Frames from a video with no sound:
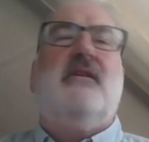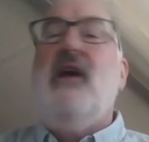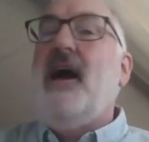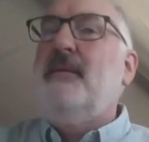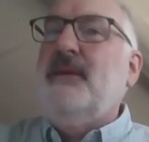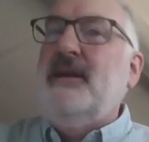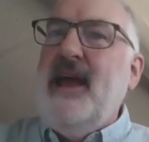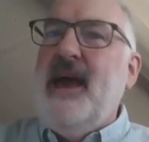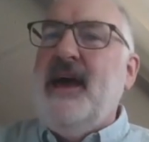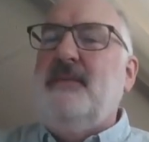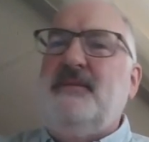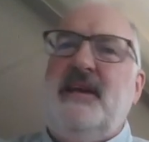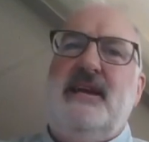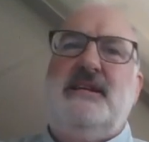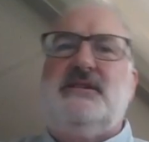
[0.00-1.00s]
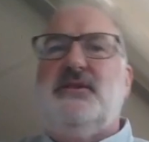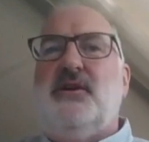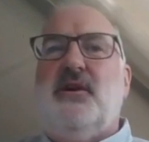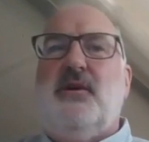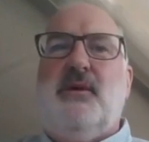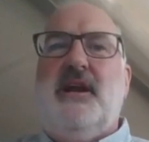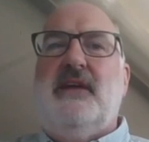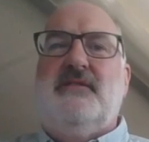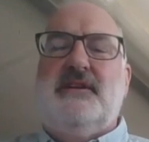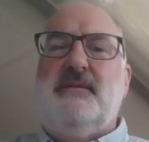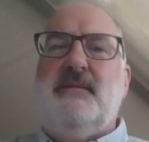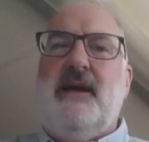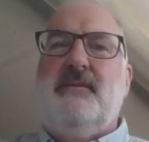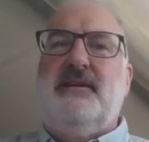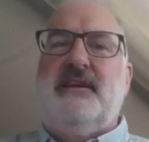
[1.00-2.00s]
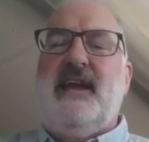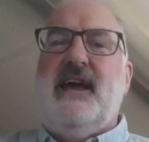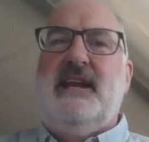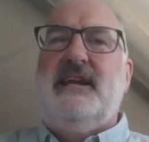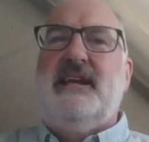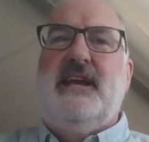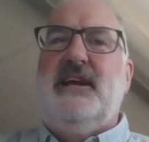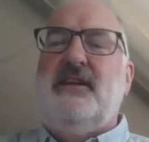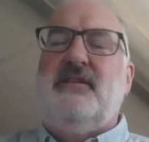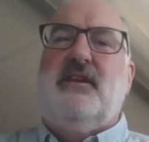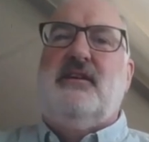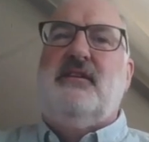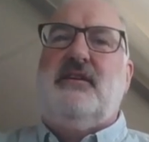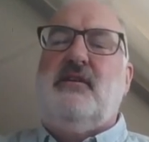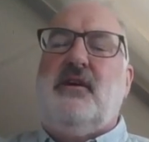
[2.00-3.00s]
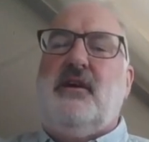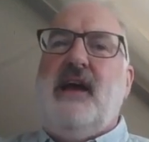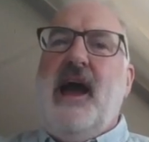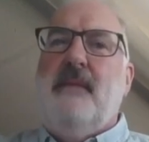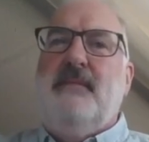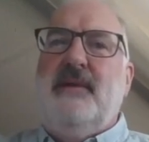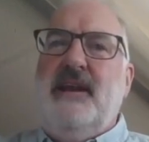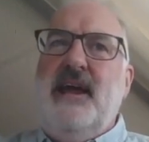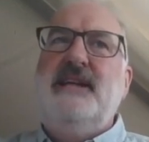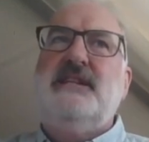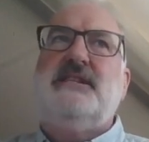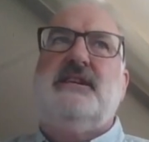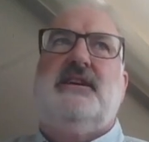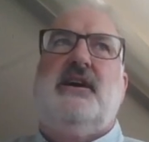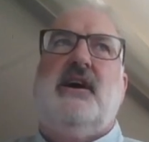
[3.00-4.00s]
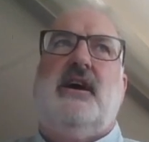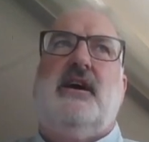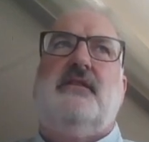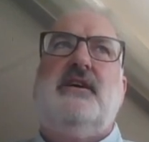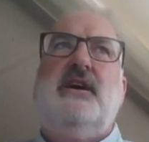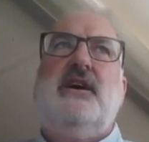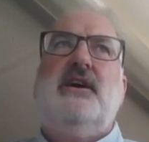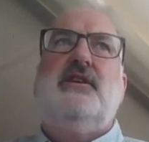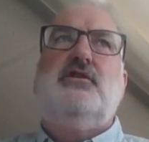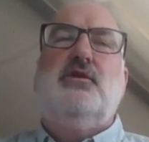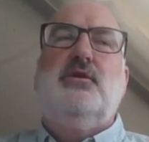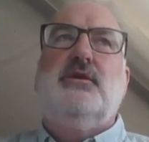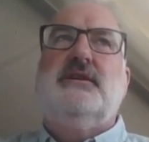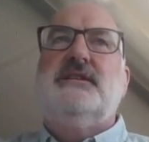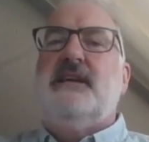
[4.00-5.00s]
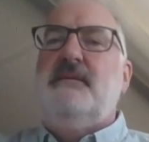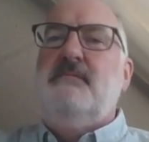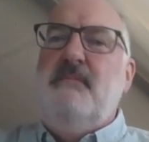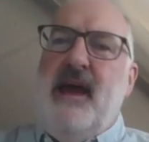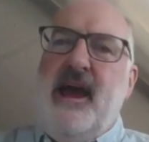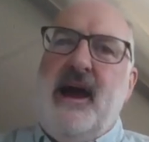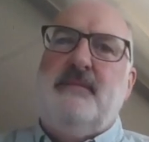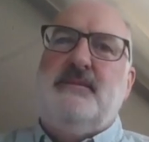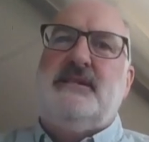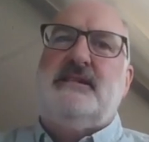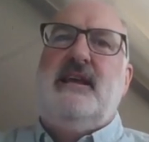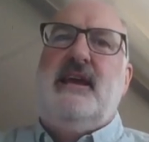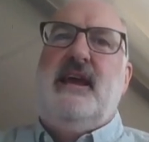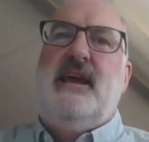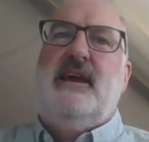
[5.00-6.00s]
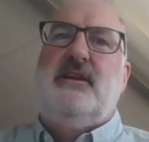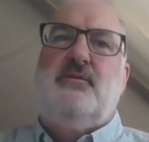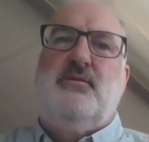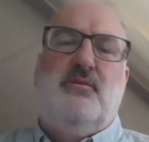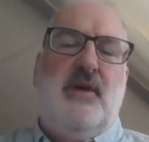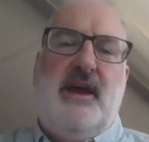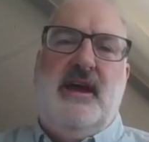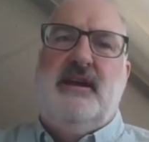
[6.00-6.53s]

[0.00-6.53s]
climate adaptation or whatever, to be able to kind of get at the combination of tools and maps and